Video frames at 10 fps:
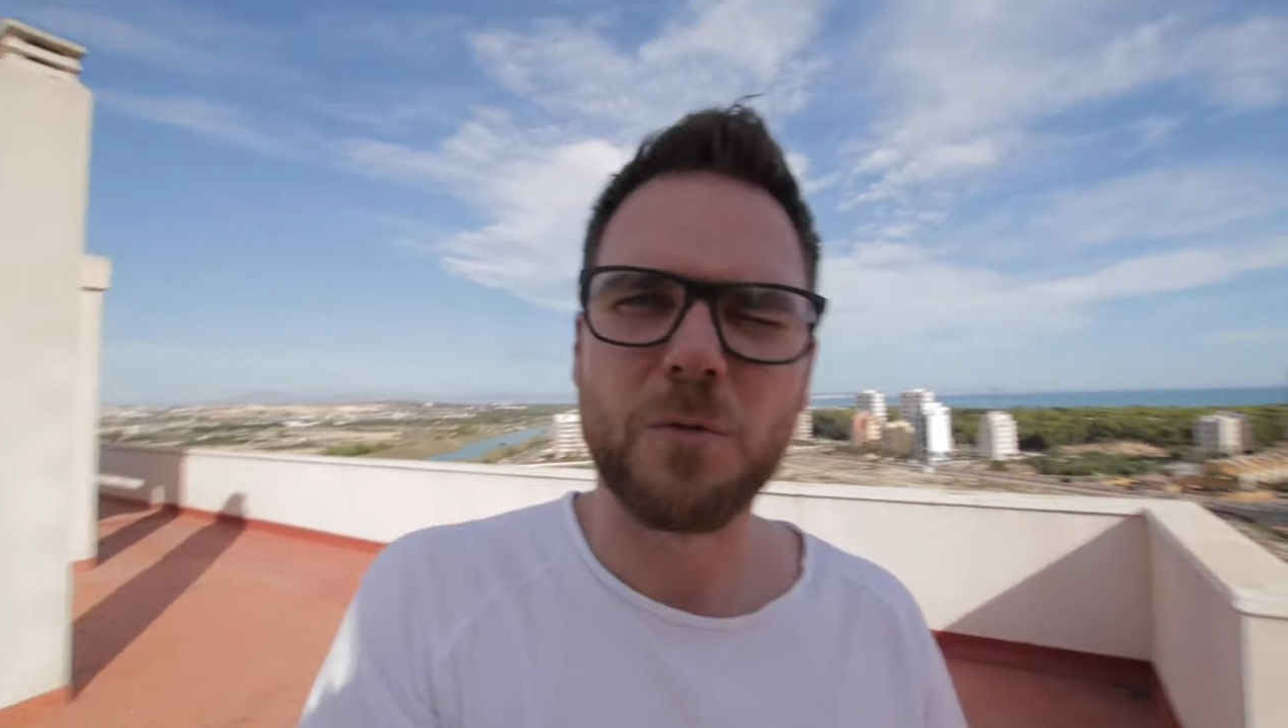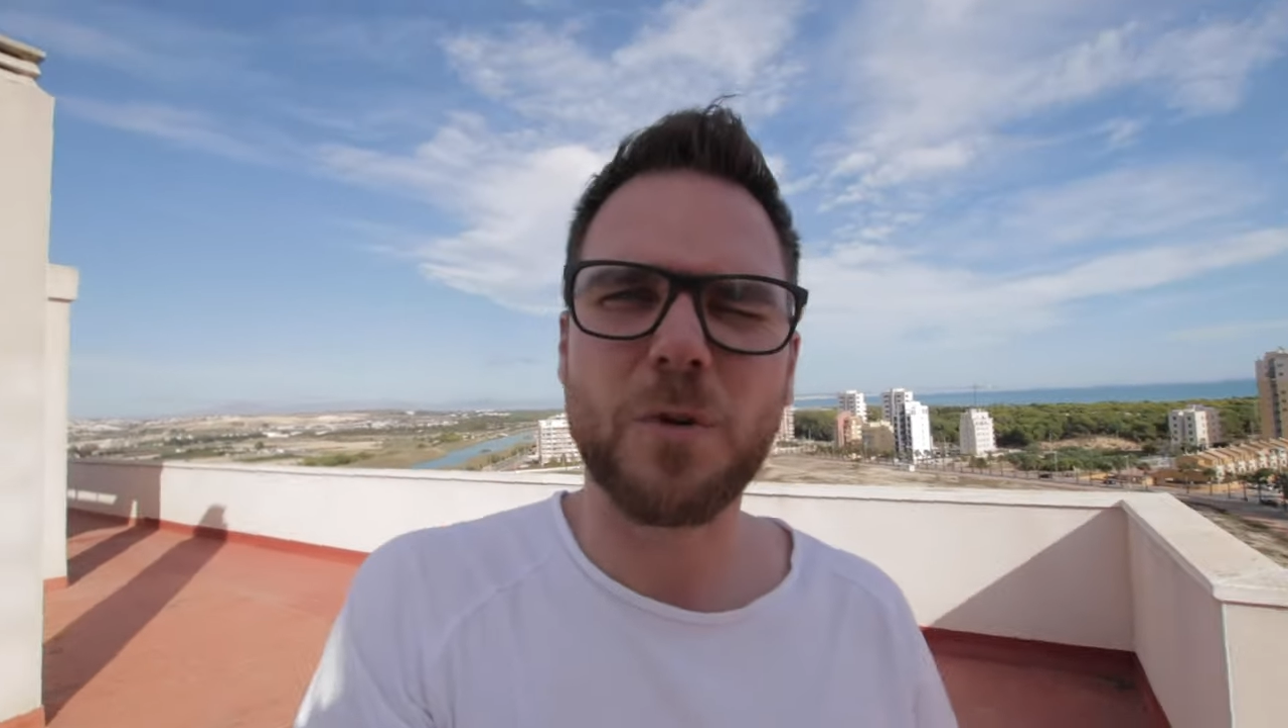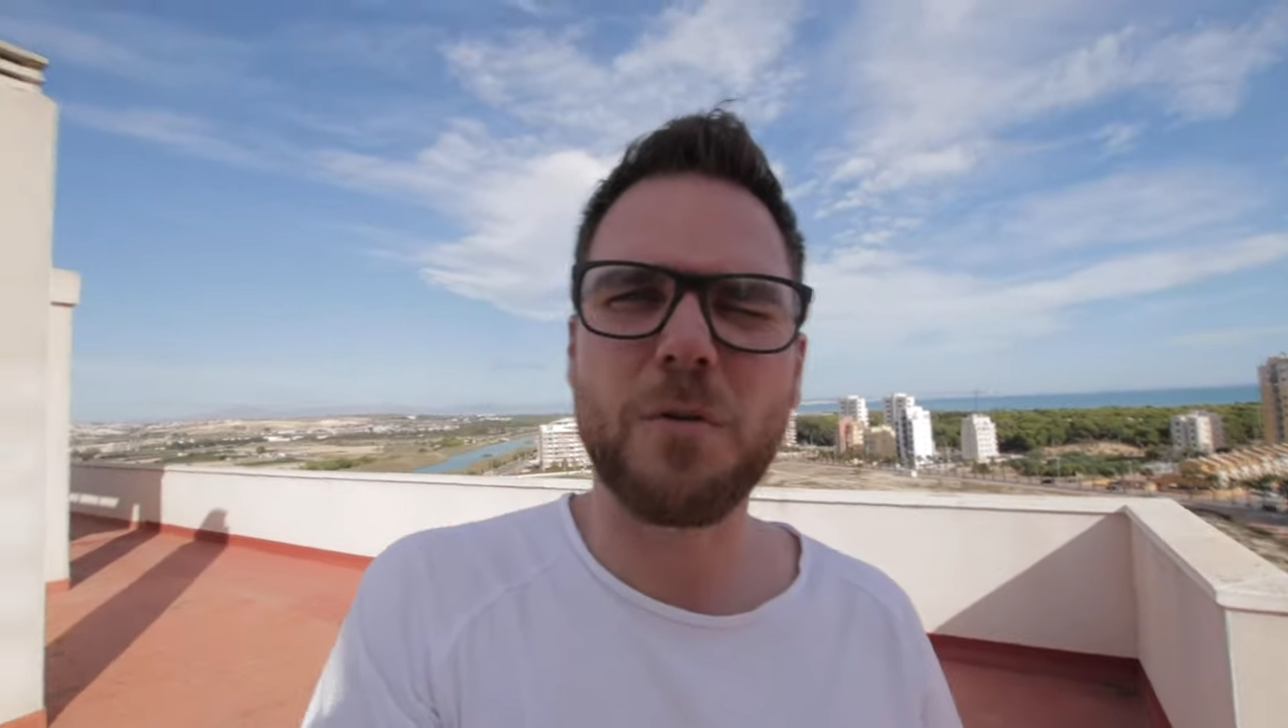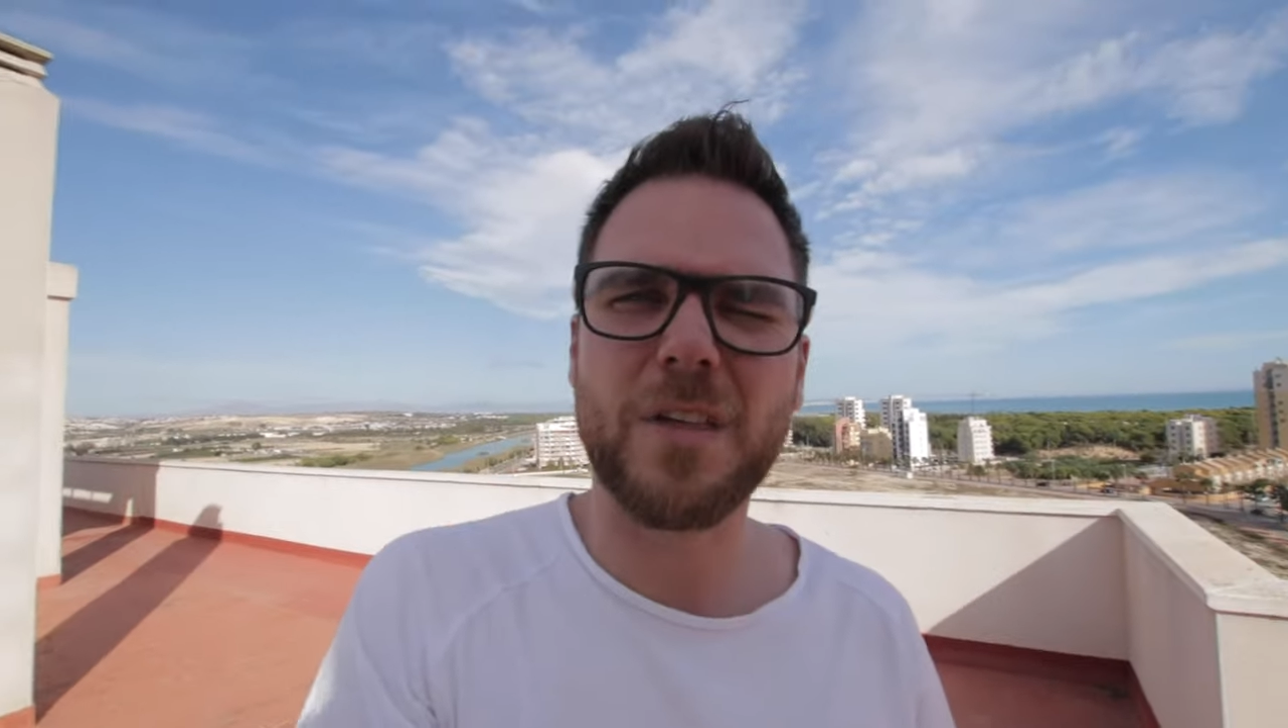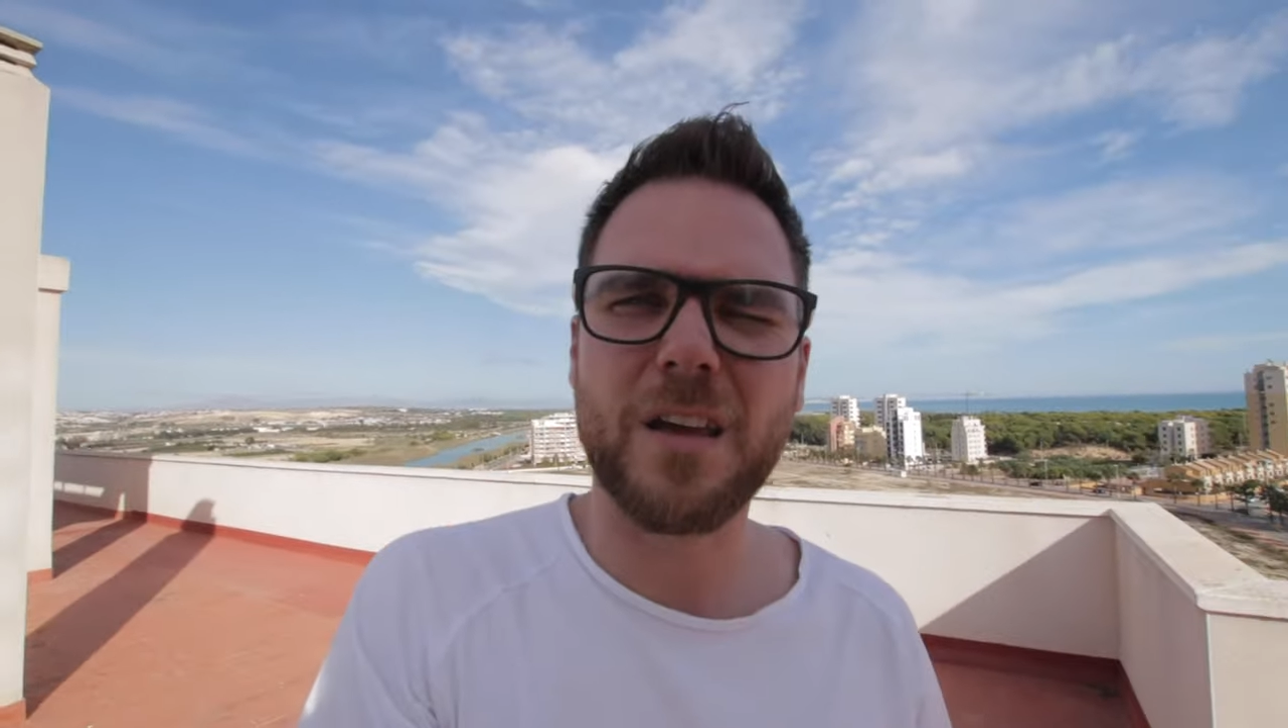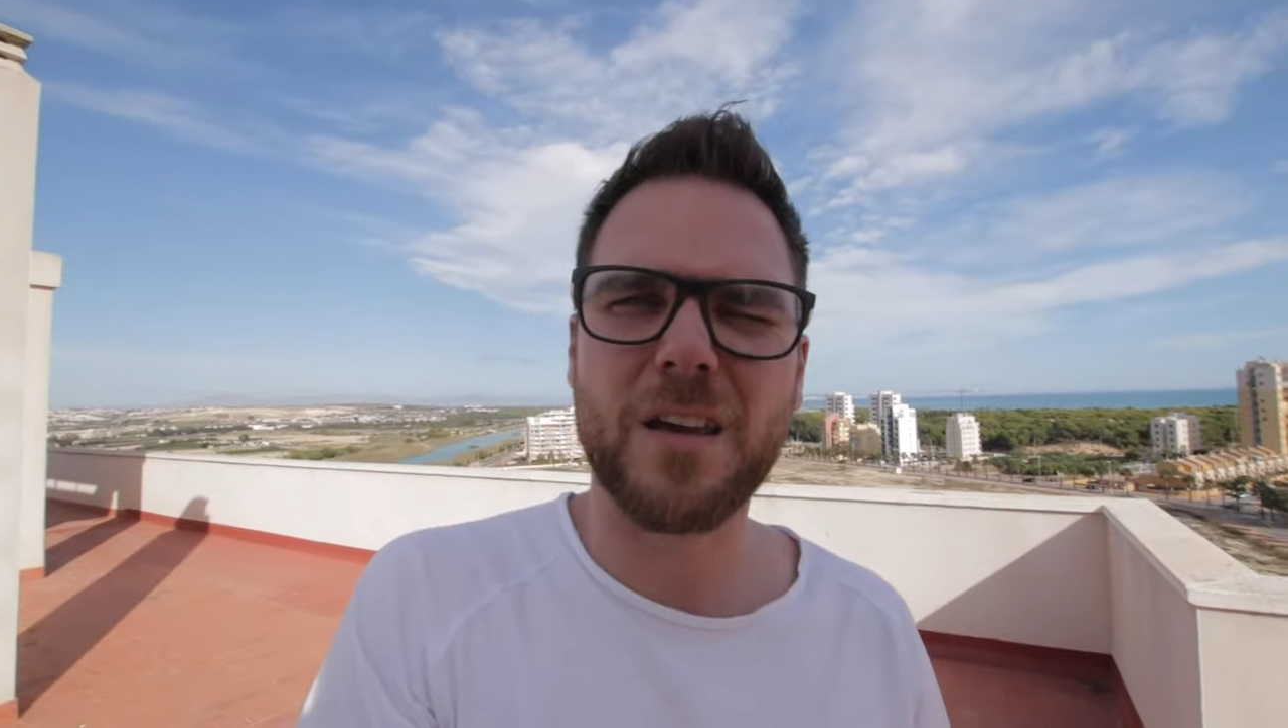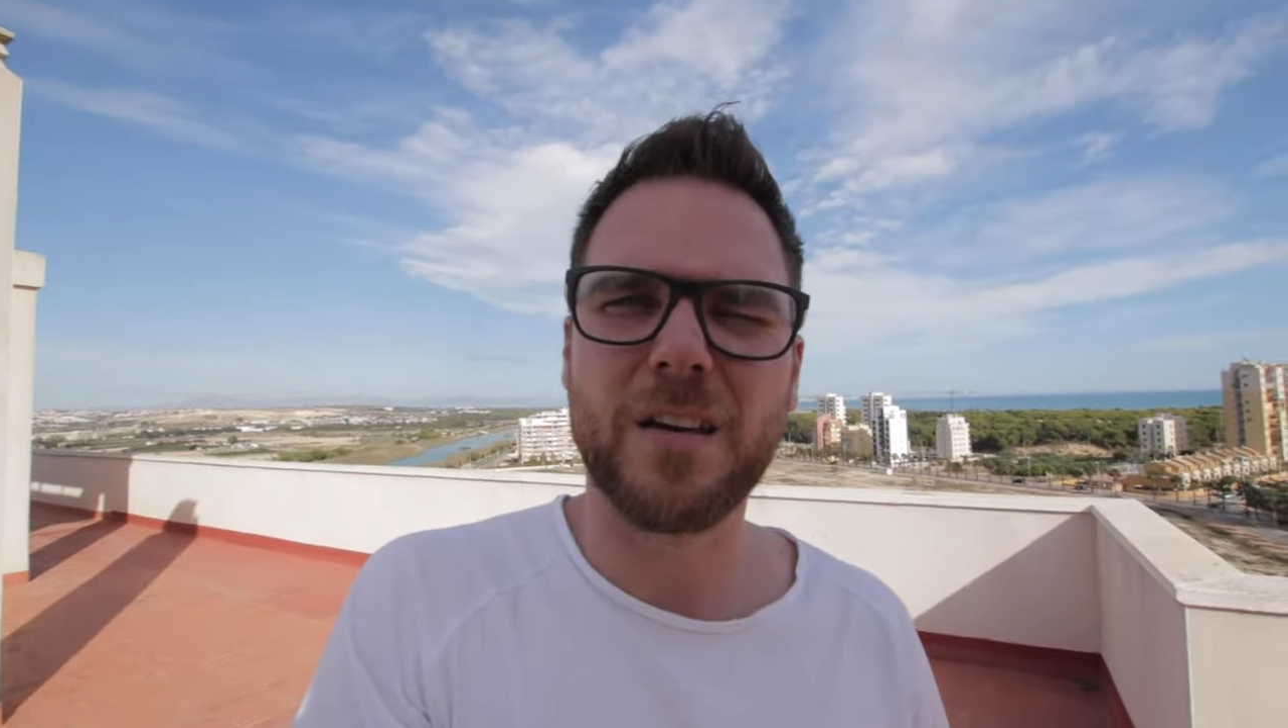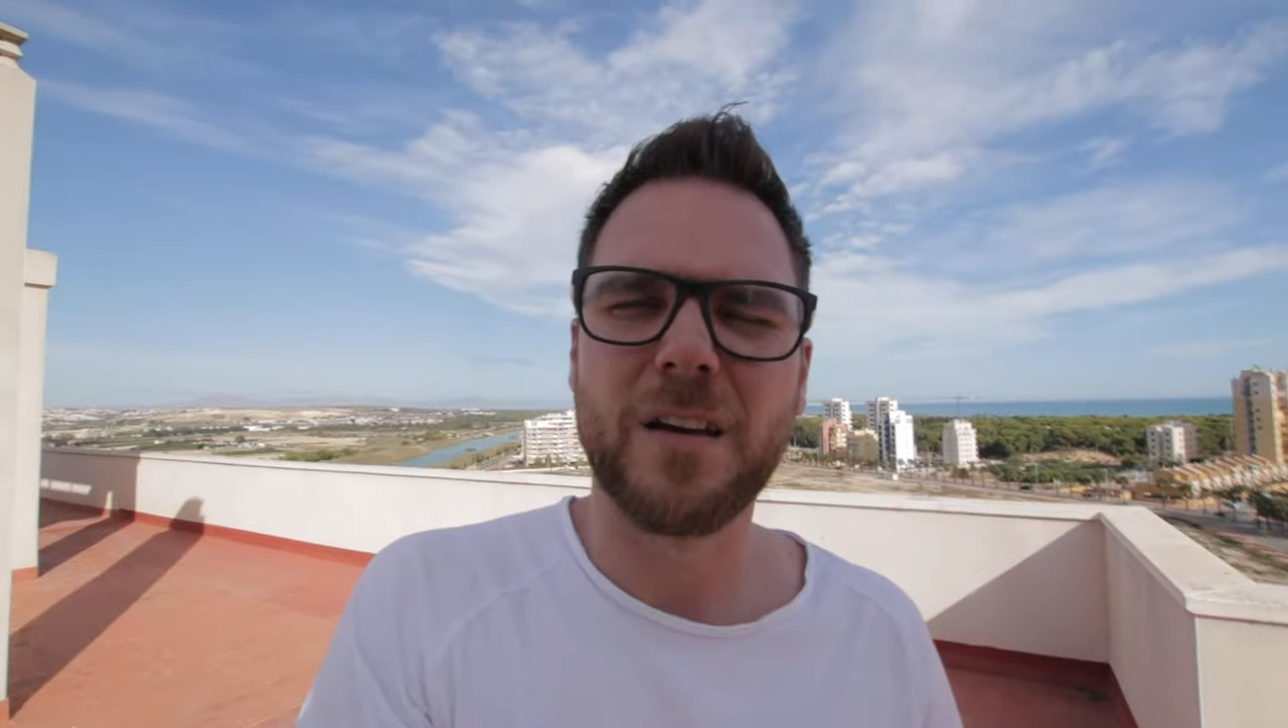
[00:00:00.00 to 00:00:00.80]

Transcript: What do you think?